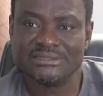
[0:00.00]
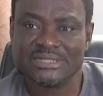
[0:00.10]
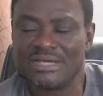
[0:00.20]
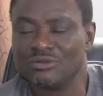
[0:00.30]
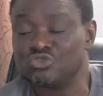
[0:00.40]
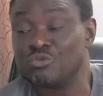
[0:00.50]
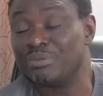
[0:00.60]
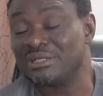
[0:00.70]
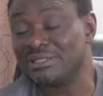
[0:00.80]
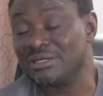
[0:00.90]
can also
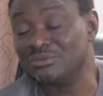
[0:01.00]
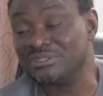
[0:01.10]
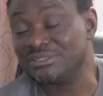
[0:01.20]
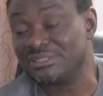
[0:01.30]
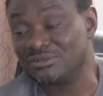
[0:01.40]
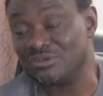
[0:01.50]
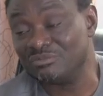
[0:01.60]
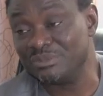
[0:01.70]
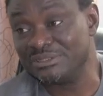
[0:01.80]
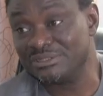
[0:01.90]
partner with the state
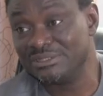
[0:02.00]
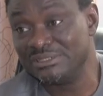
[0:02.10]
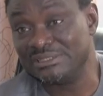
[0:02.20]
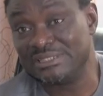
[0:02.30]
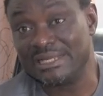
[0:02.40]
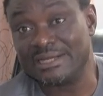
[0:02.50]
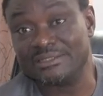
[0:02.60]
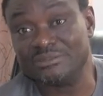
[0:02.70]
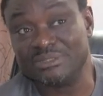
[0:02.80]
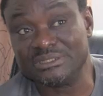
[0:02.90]
government in an
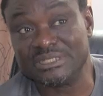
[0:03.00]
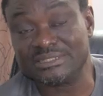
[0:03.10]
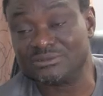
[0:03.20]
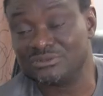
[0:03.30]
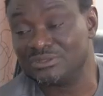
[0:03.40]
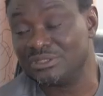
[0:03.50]
arrangement that